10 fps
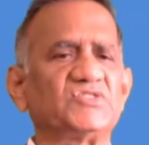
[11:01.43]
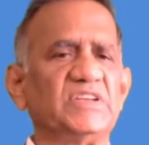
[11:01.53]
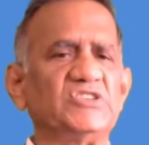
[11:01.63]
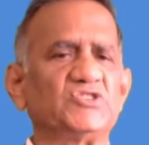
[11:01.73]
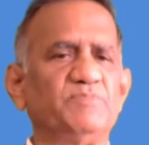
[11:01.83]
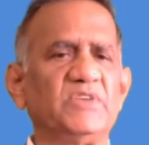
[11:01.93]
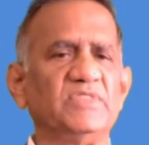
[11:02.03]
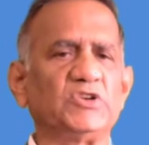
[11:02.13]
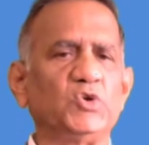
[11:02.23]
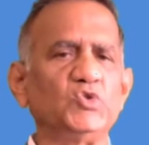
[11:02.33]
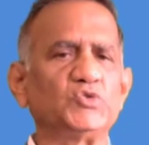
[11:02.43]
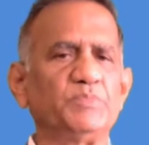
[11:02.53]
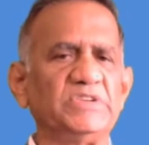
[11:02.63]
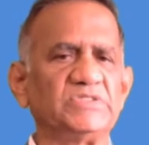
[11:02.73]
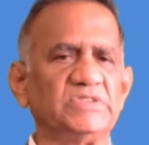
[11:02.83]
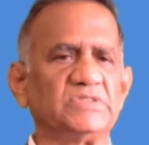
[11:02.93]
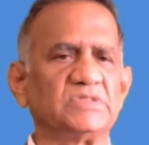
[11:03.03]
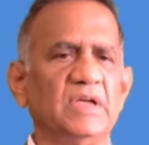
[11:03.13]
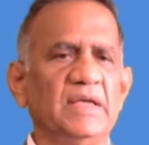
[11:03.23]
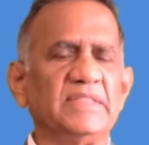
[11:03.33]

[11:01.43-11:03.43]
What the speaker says: distance between the two species,